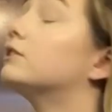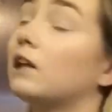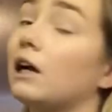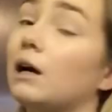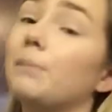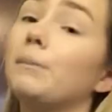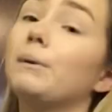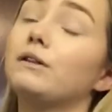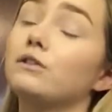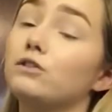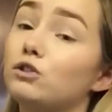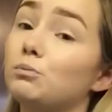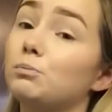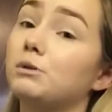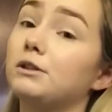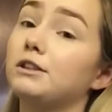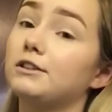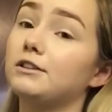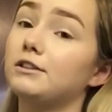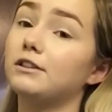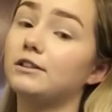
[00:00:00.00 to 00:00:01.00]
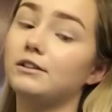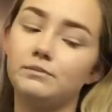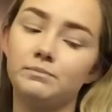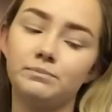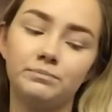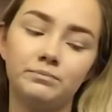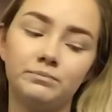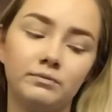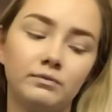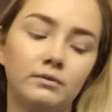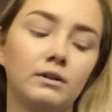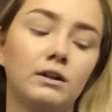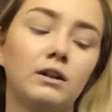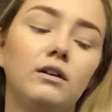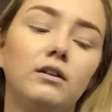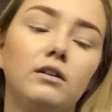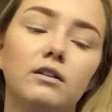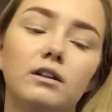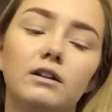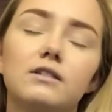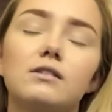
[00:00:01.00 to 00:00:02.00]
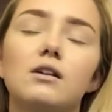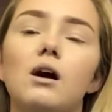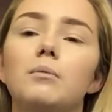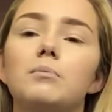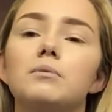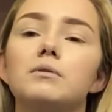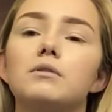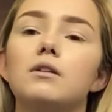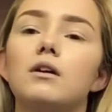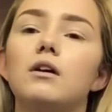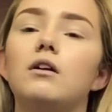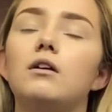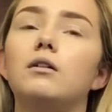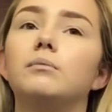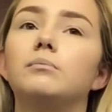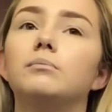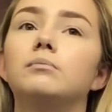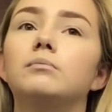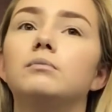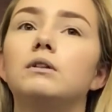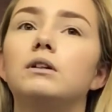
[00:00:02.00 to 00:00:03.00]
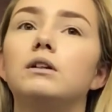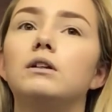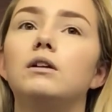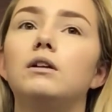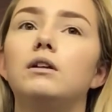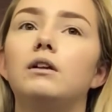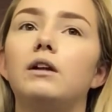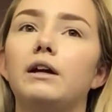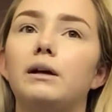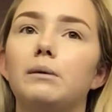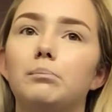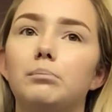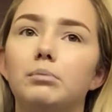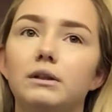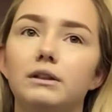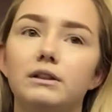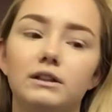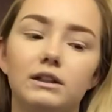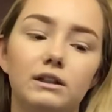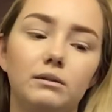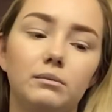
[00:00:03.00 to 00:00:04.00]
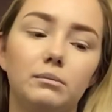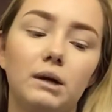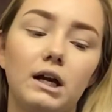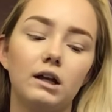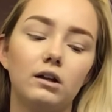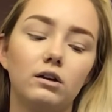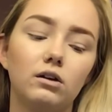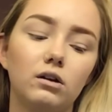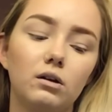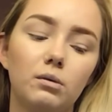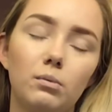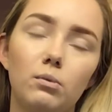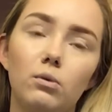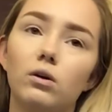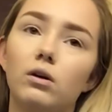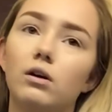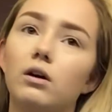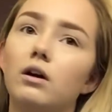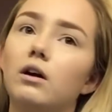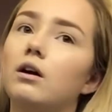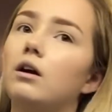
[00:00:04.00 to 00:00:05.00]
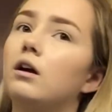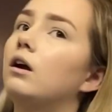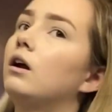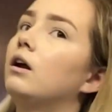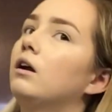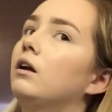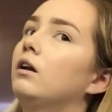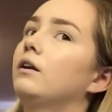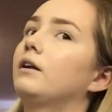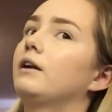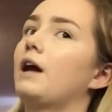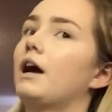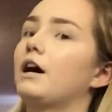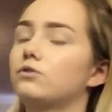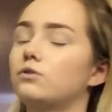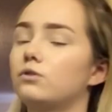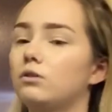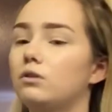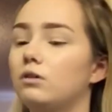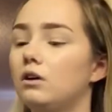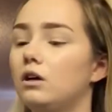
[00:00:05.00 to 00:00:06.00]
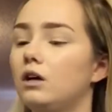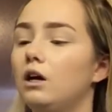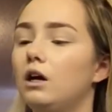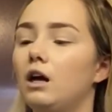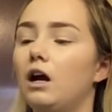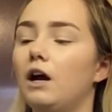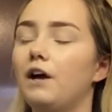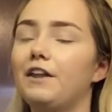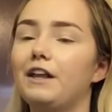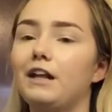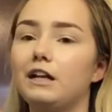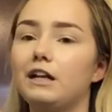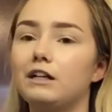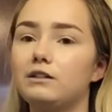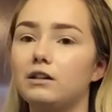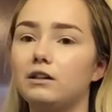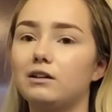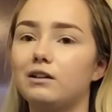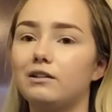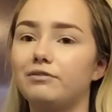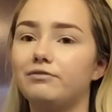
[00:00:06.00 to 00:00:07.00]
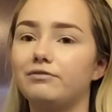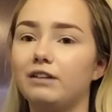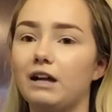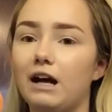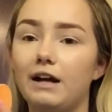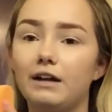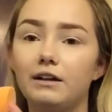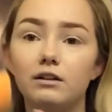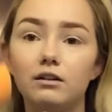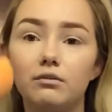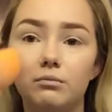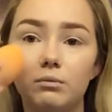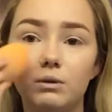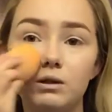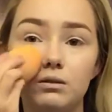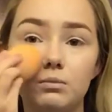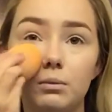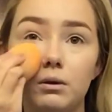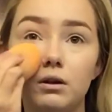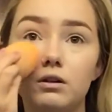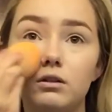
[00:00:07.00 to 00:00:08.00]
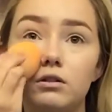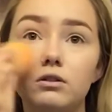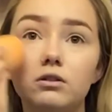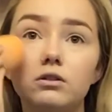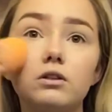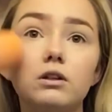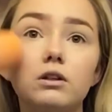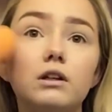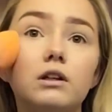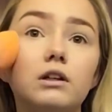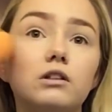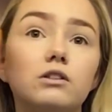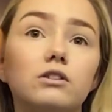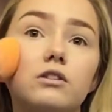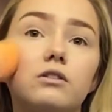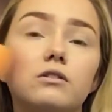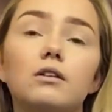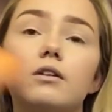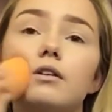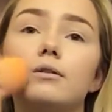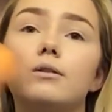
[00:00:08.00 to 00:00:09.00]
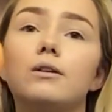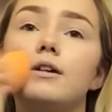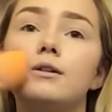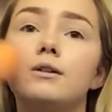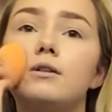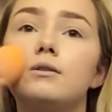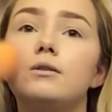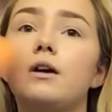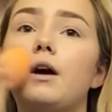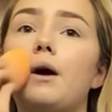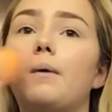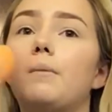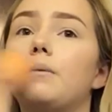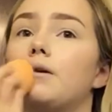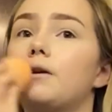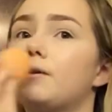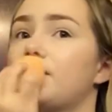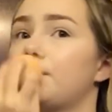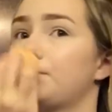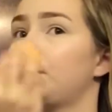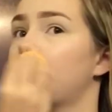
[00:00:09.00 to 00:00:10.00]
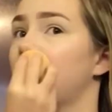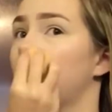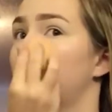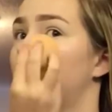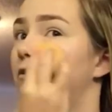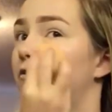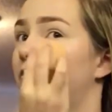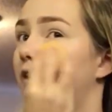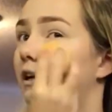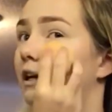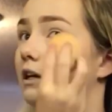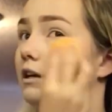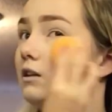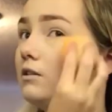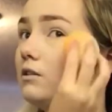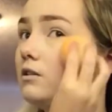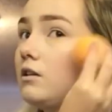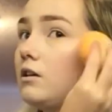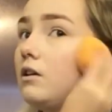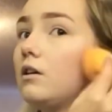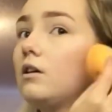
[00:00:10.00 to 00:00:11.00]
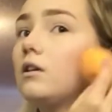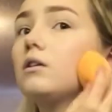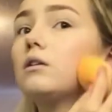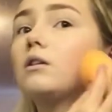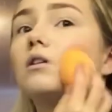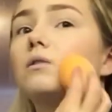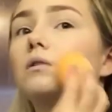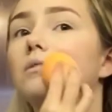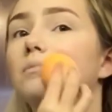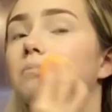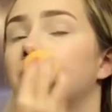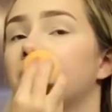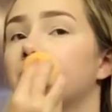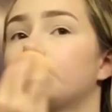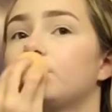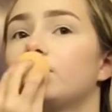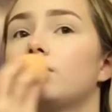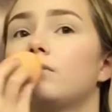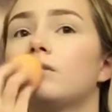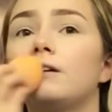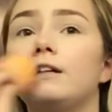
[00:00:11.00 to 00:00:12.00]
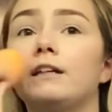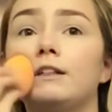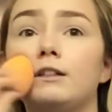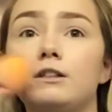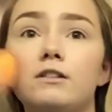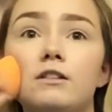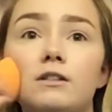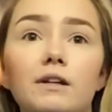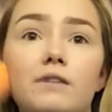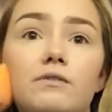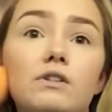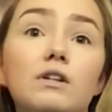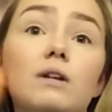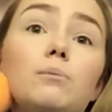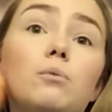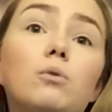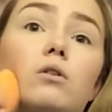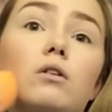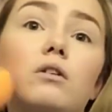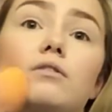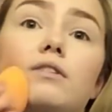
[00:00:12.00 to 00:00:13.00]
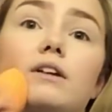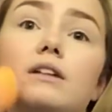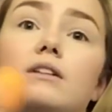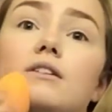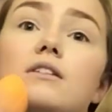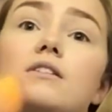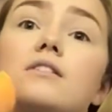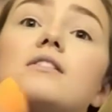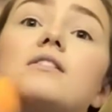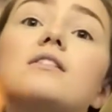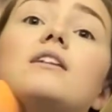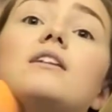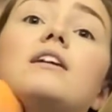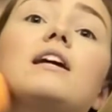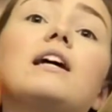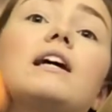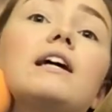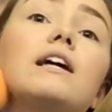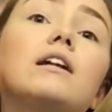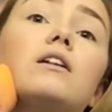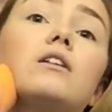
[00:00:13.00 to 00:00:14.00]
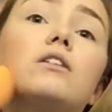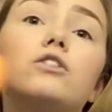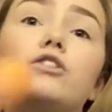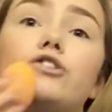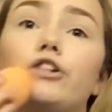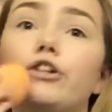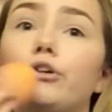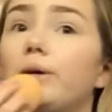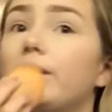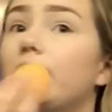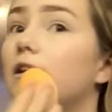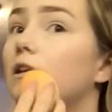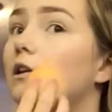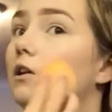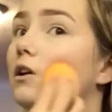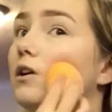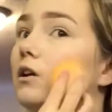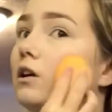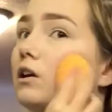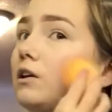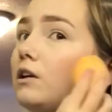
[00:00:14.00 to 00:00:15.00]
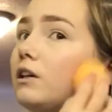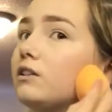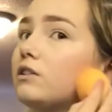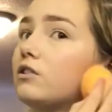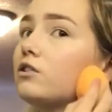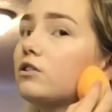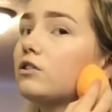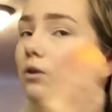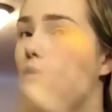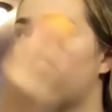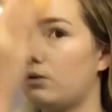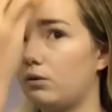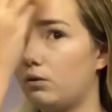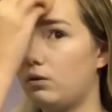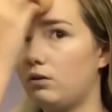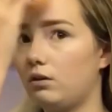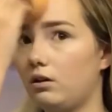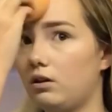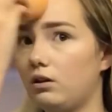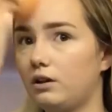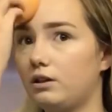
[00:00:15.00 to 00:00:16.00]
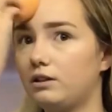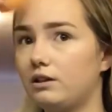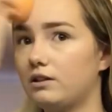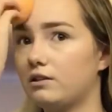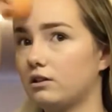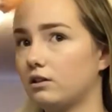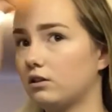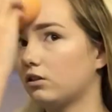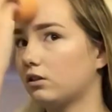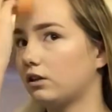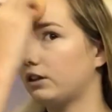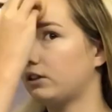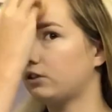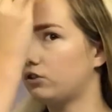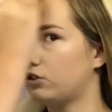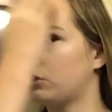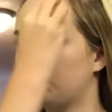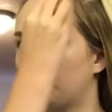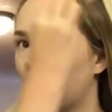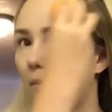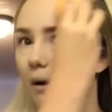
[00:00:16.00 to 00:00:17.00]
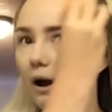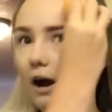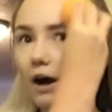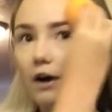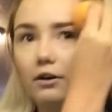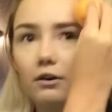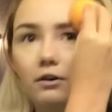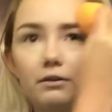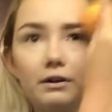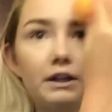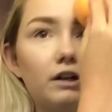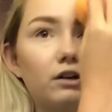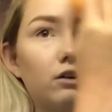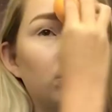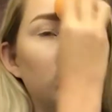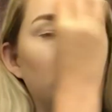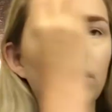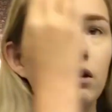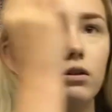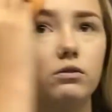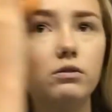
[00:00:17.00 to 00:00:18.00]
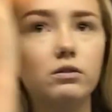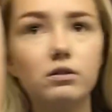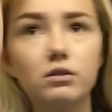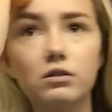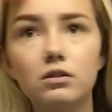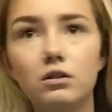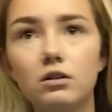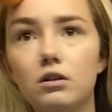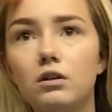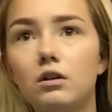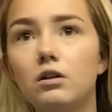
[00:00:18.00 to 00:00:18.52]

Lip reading: I mean spritz it. This helps like blend it and it look more natural. And then I take the flat end of my sponge and I just like lightly dab it on my whole face. Like this gives it more of like the skin dewy look, and so it doesn't look like super powdery and gross,